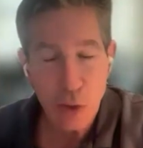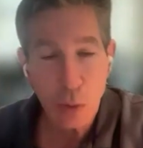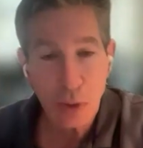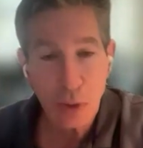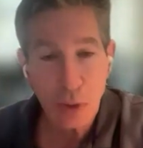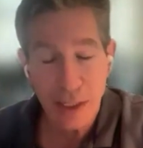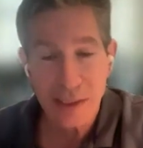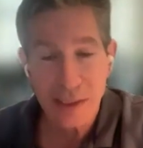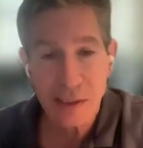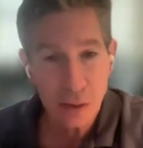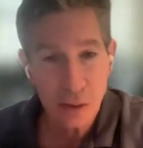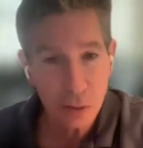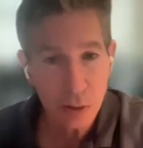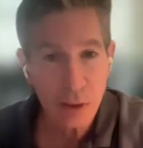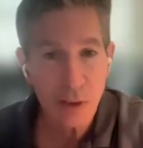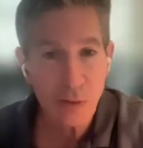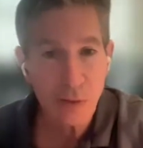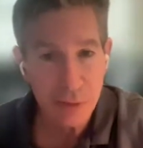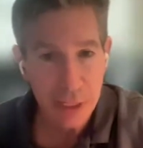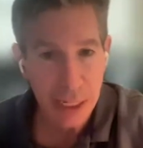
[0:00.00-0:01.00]
to a lot of
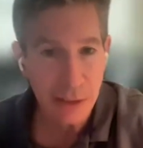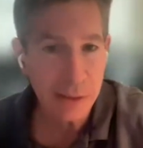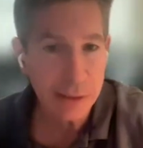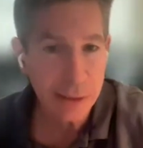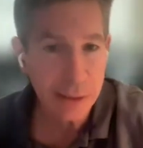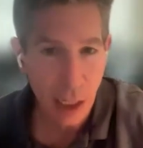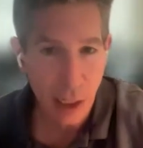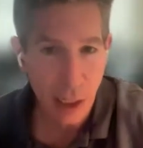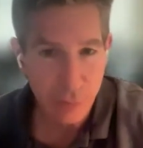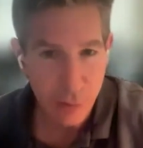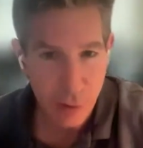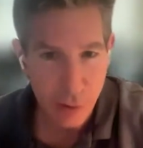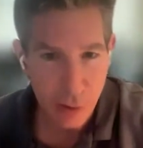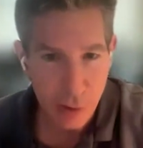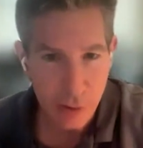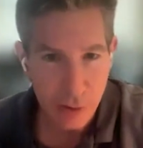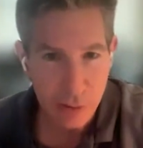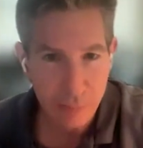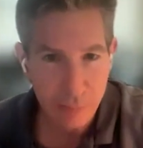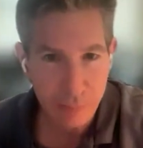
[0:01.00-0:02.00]
Silicon Valley
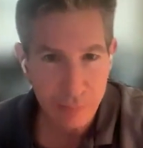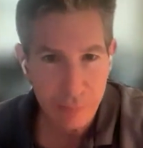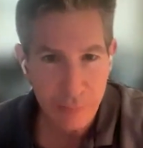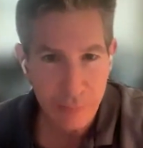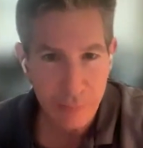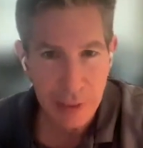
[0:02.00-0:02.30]
conferences.